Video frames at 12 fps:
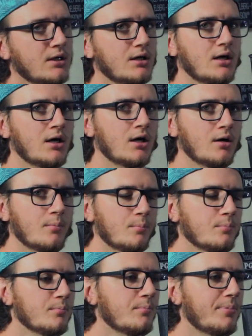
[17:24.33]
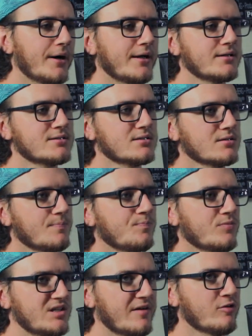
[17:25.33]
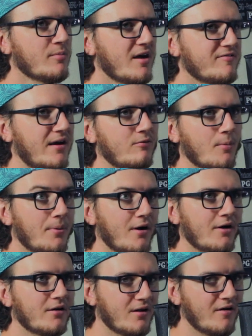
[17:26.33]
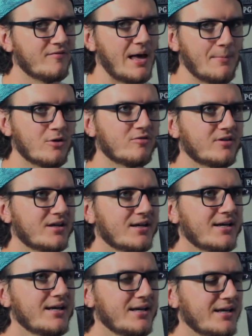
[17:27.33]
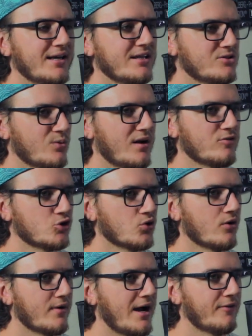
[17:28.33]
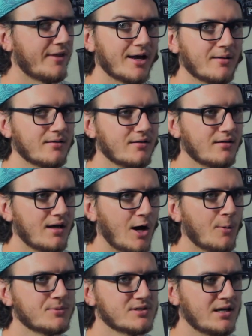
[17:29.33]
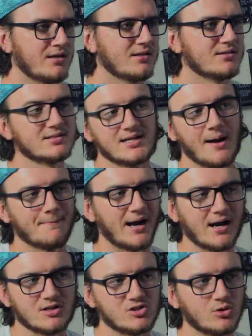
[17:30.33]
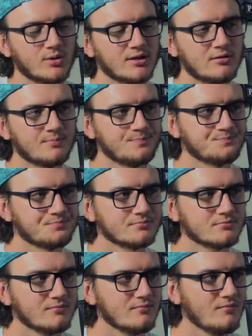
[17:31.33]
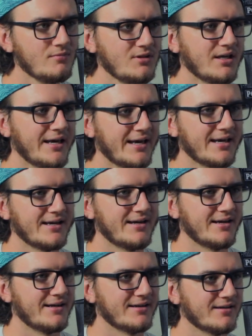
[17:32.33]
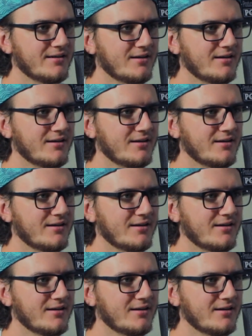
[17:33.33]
But definitely my favorite part of that movie is whenever Short Round like helps Indy snap back to it and